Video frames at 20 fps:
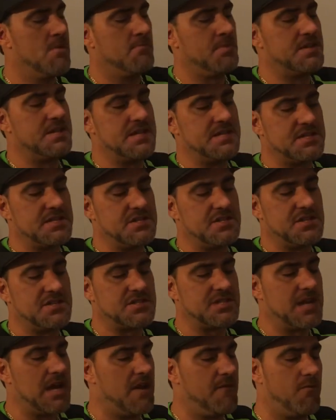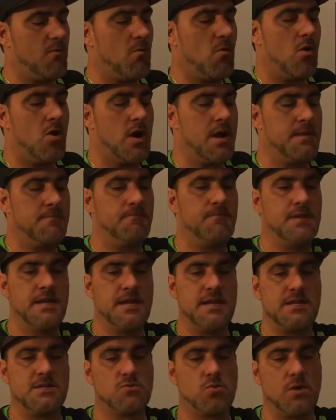But this is a SCUF 1
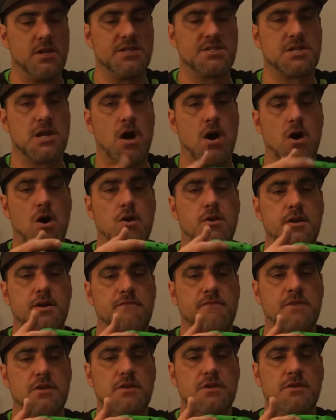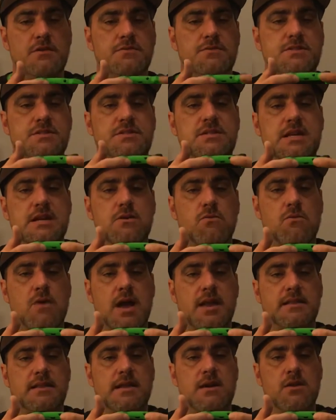is what it's called. If you see it
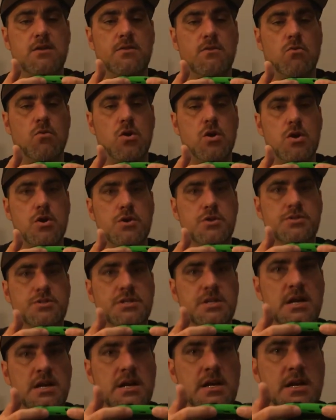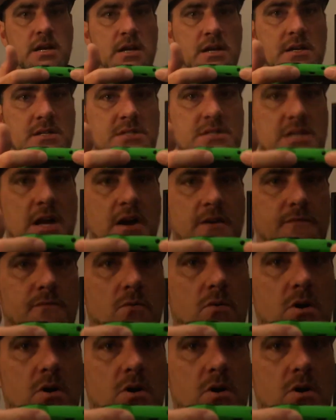right there, the words SCUF